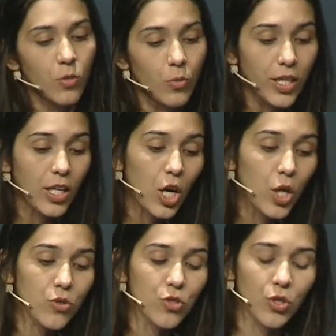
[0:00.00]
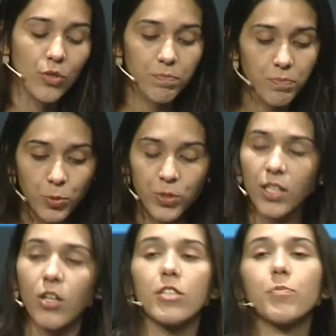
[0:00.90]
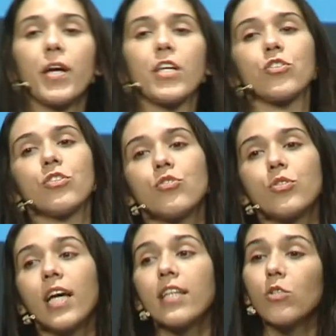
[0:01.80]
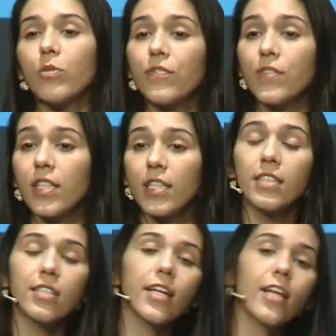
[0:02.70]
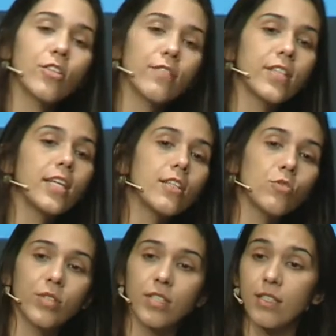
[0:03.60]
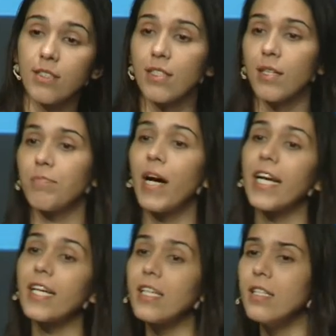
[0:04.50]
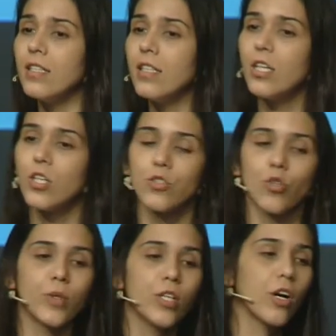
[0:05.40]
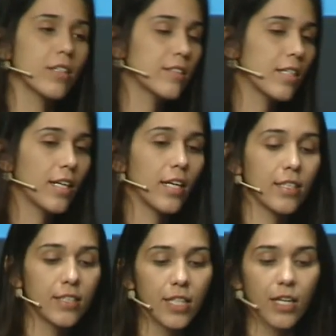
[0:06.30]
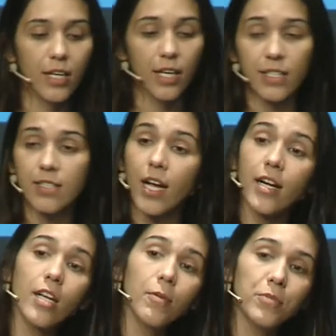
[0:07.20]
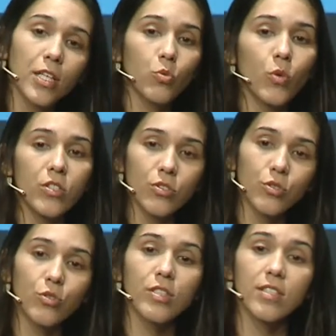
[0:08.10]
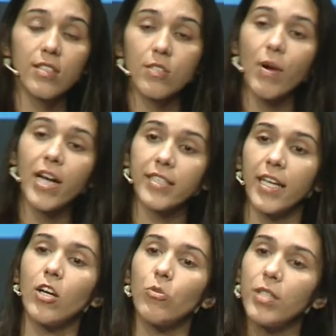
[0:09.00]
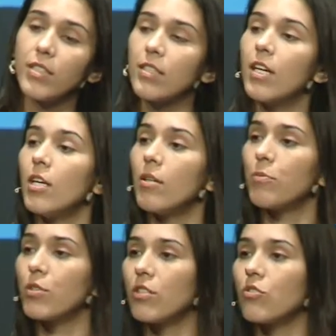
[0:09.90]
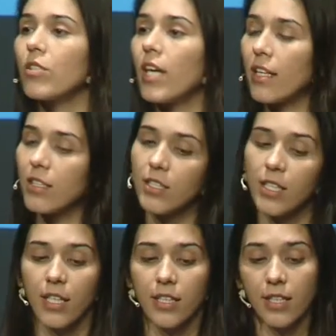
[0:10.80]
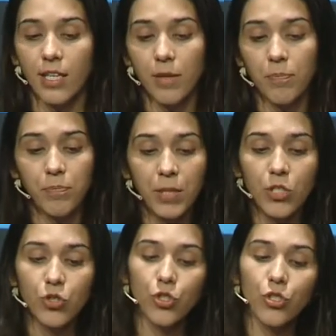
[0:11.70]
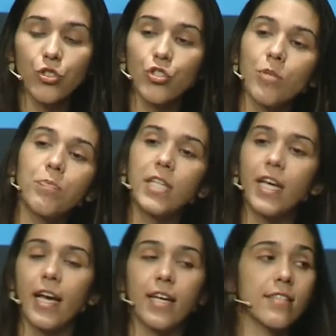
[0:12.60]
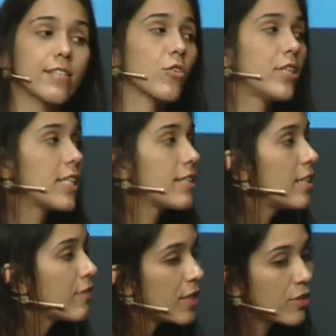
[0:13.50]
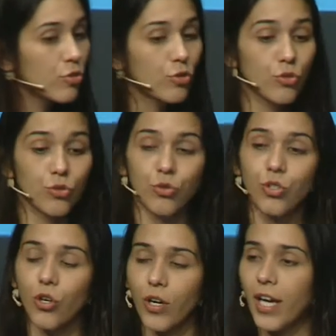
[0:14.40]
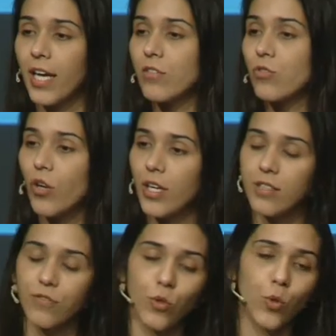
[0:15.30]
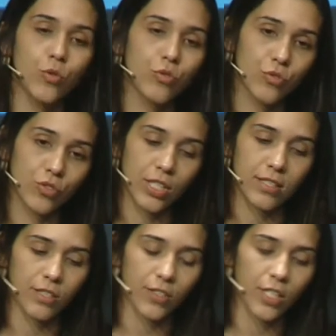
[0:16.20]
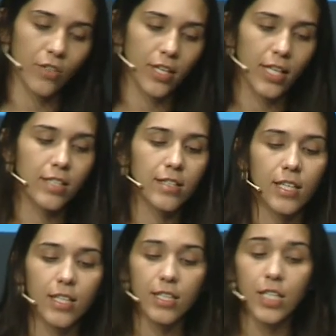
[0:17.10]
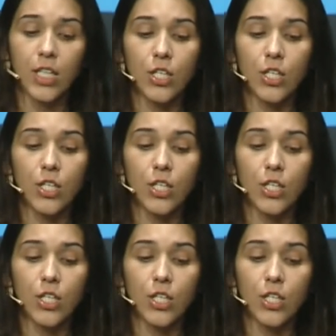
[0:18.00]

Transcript: We also put another passion together with the Internet of Things, with this uh, biking. So we got uh, near a startup that wants to do this smart helmet putting together uh, picture, GPS, connectivity through, through your Android phone, tethering or anything.